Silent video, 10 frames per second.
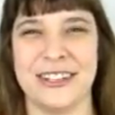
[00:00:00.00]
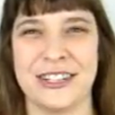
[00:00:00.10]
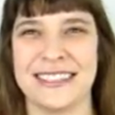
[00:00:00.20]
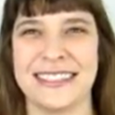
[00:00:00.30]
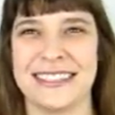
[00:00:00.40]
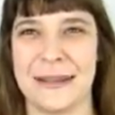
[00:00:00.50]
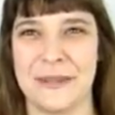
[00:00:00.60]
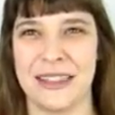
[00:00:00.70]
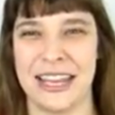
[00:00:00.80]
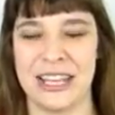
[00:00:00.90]
She says
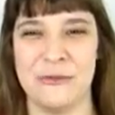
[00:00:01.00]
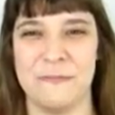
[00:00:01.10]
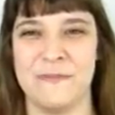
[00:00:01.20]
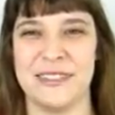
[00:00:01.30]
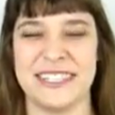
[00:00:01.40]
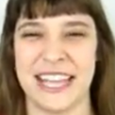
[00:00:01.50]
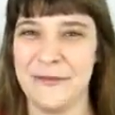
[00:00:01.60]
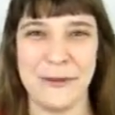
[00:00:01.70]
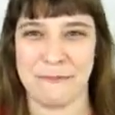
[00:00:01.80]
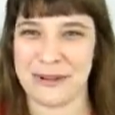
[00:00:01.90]
something like, "You son
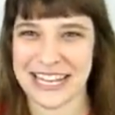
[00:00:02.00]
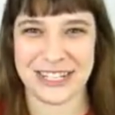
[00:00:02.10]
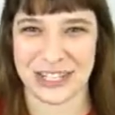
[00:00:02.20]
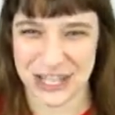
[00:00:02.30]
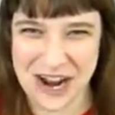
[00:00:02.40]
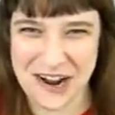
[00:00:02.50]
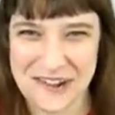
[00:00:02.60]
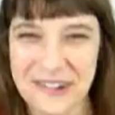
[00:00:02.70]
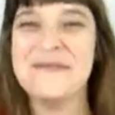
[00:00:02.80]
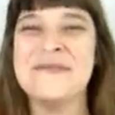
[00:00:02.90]
of a bitch,"
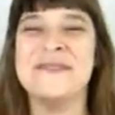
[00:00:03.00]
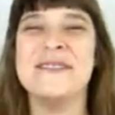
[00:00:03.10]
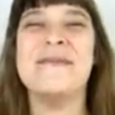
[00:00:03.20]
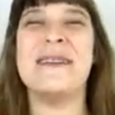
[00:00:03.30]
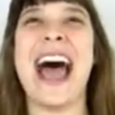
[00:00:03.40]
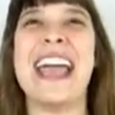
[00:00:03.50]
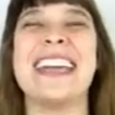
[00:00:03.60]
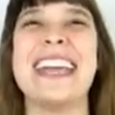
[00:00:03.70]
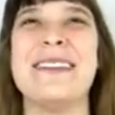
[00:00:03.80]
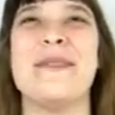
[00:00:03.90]
but I can't